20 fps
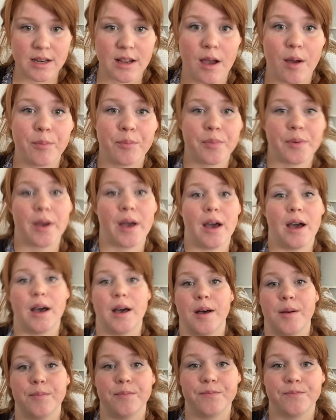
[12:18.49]
up
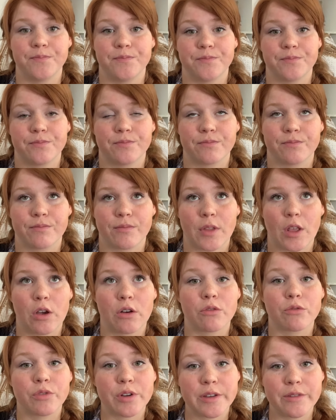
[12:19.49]

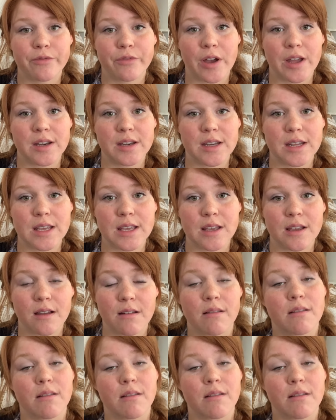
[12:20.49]
refunding